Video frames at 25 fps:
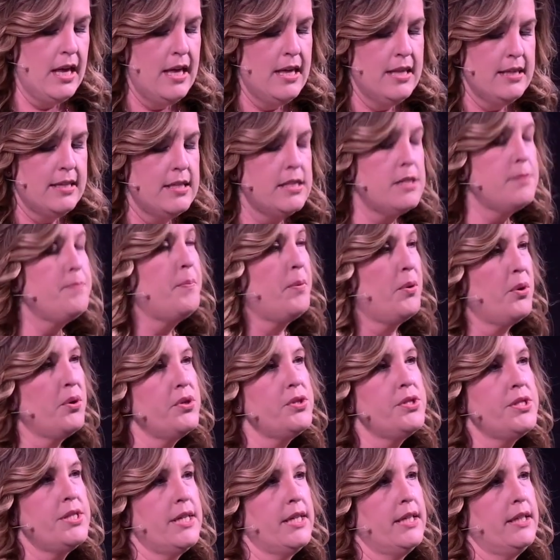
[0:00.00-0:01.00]
This
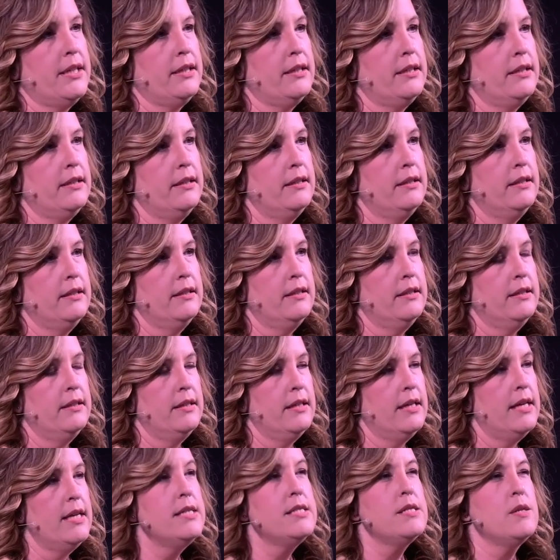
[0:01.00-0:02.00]
person
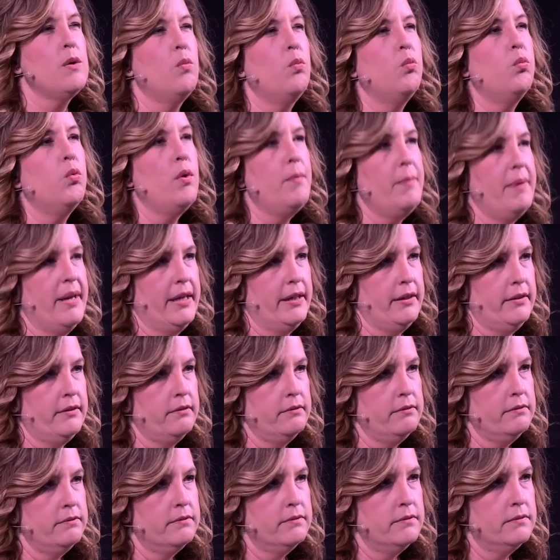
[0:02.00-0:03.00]
is a woman.
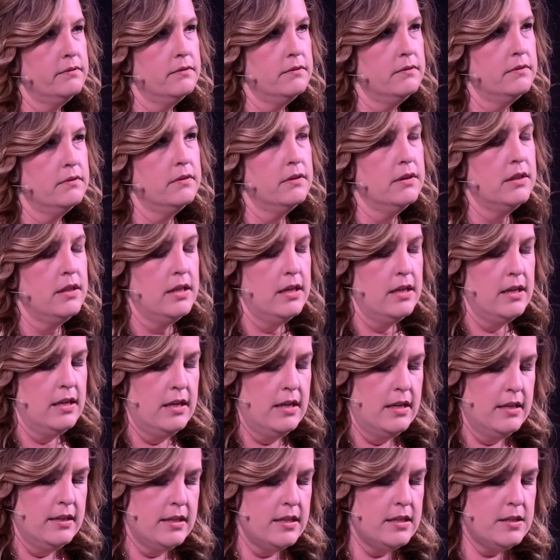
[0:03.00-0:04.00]

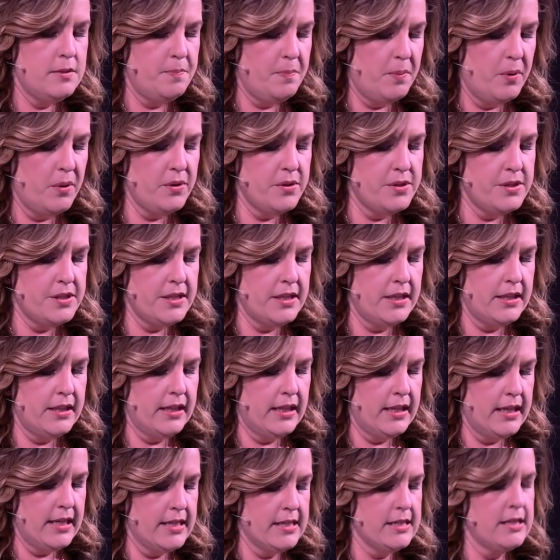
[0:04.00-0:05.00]
This person
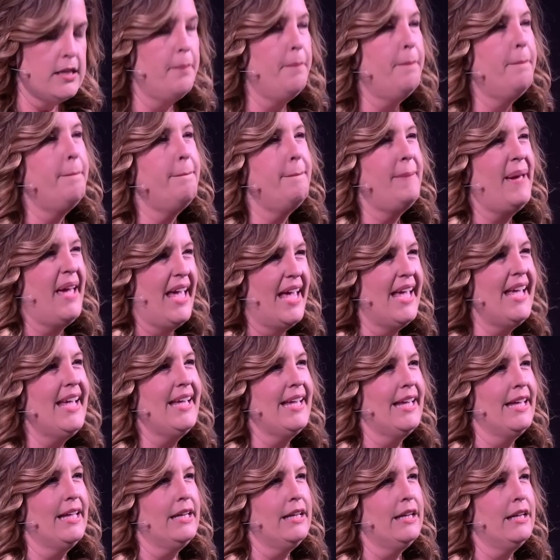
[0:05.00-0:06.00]
is a
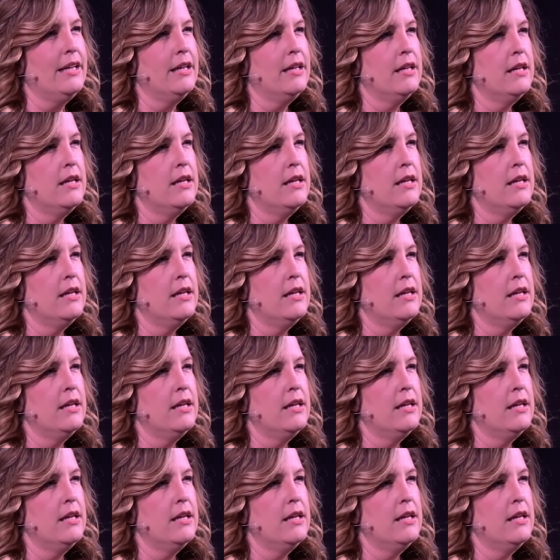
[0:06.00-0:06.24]
pagan.